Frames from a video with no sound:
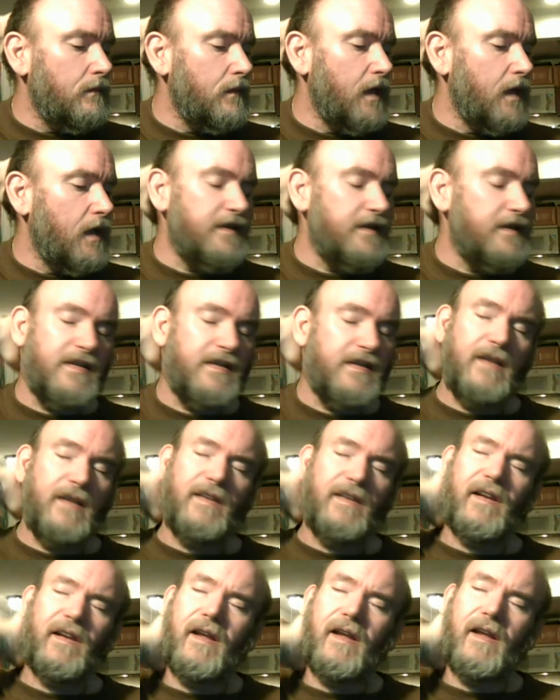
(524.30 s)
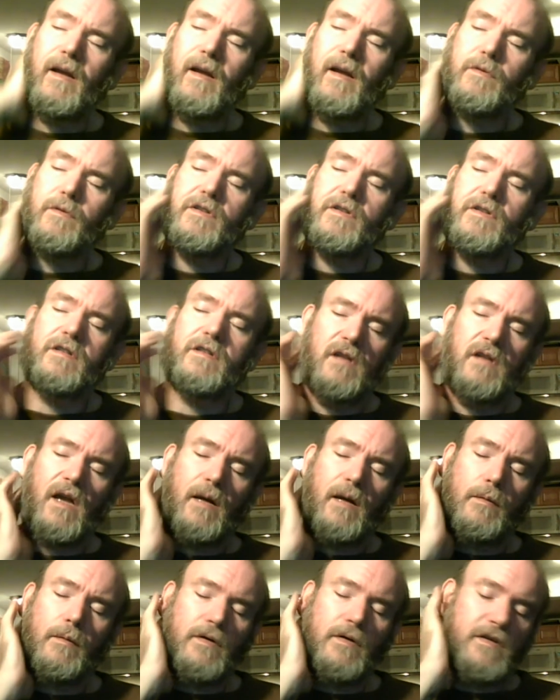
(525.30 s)
as I said tonight, I
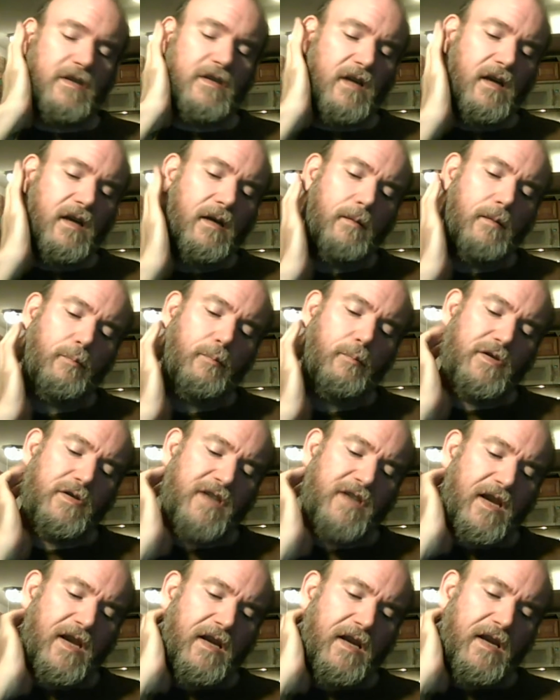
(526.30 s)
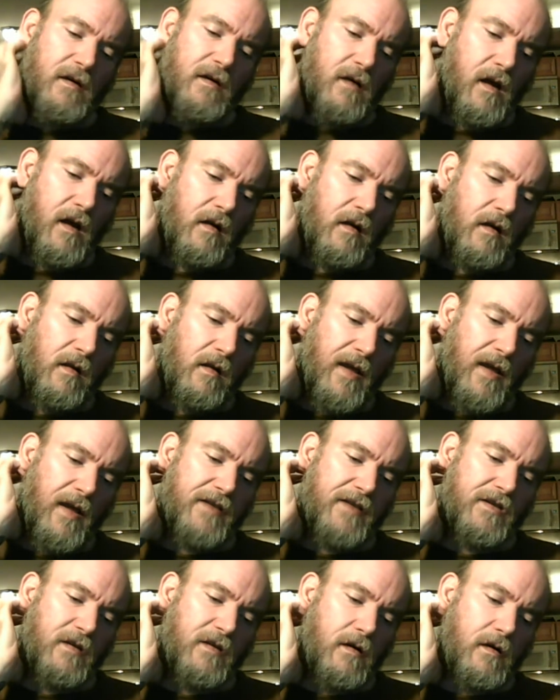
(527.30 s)
was presenting a
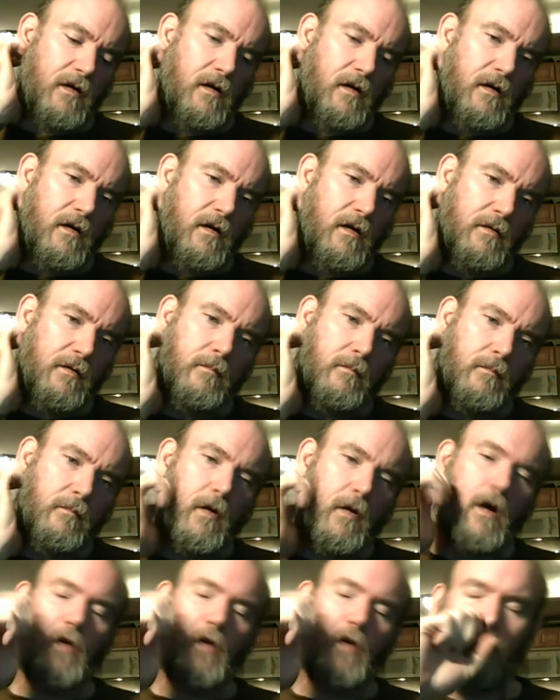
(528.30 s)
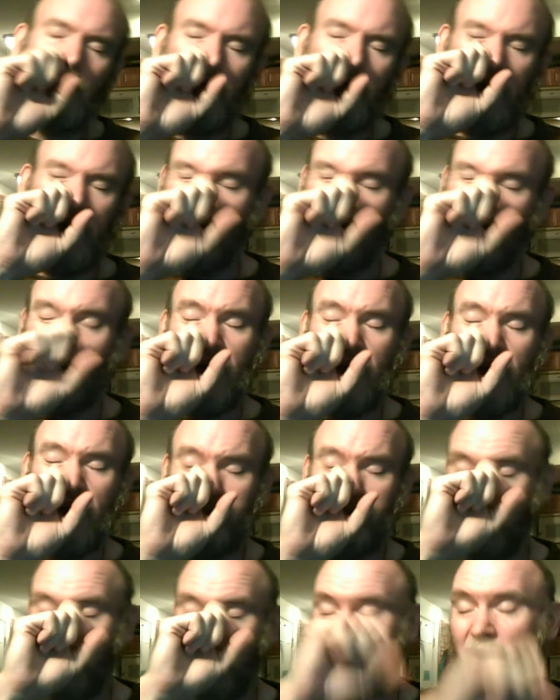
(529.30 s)
class on Arduino and
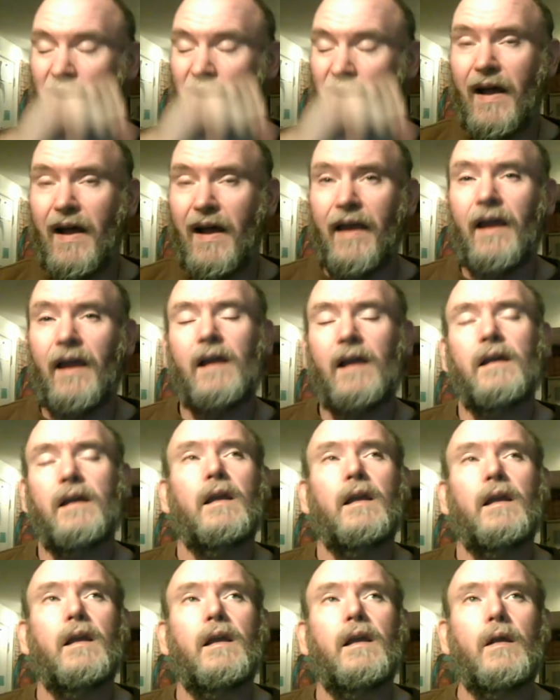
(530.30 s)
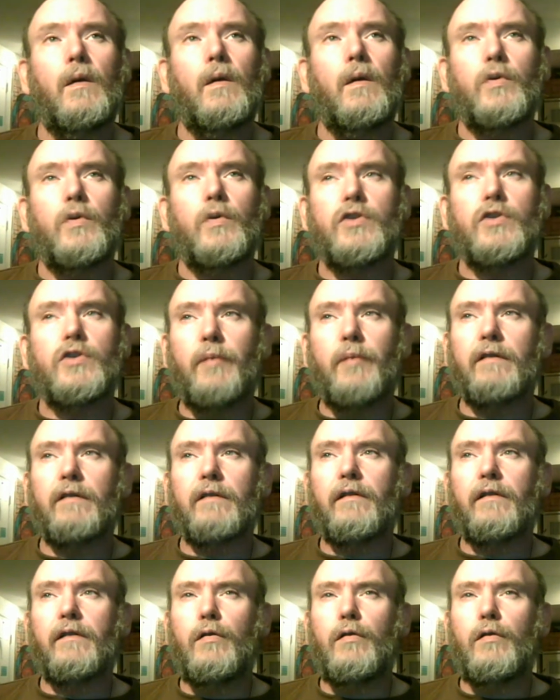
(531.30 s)
Raspberry Pi, which are
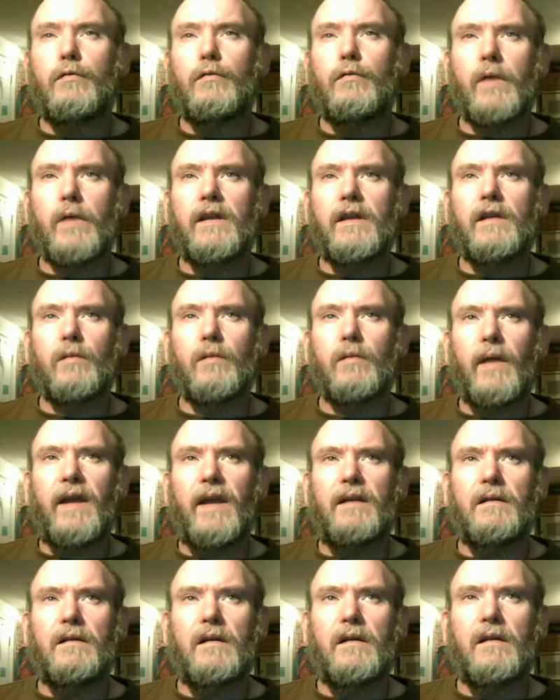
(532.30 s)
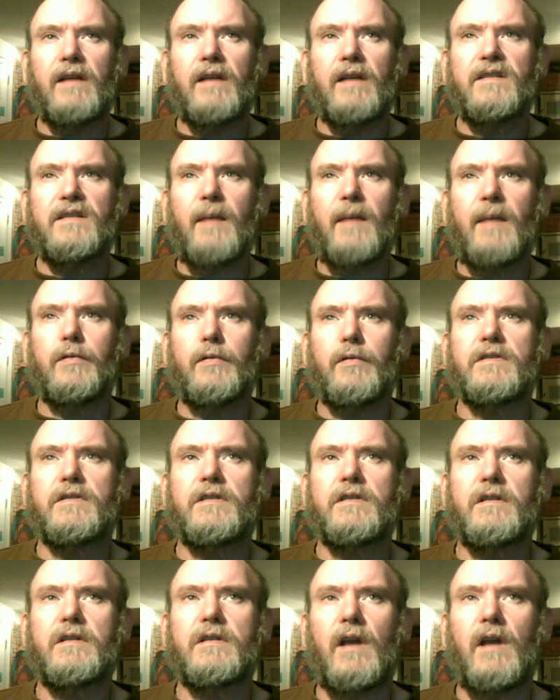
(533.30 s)
both two really great
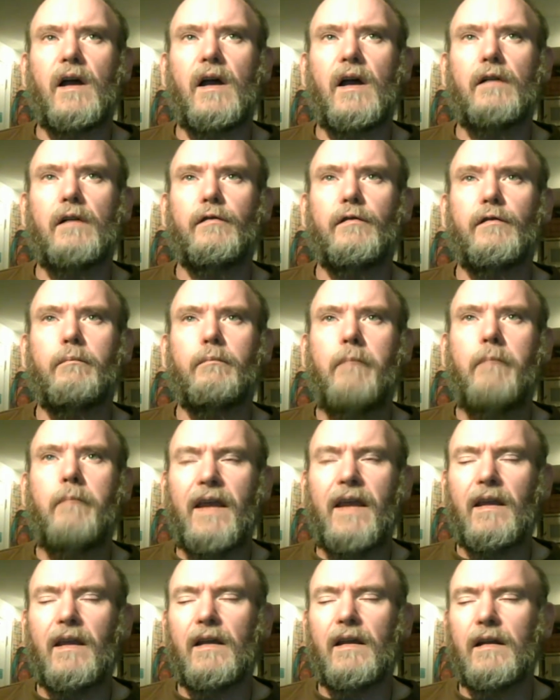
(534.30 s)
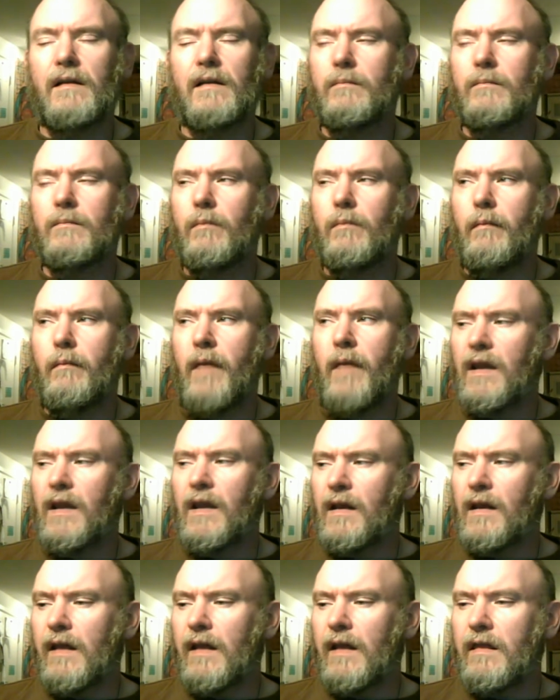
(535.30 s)
examples of making. And
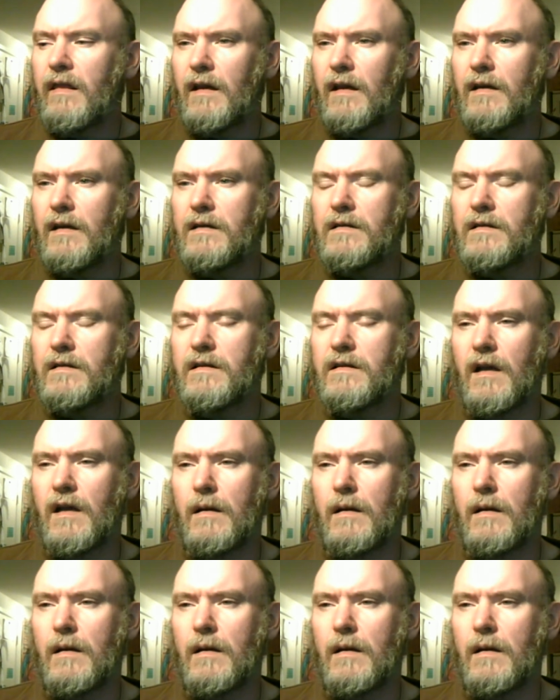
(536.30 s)
making, I think, is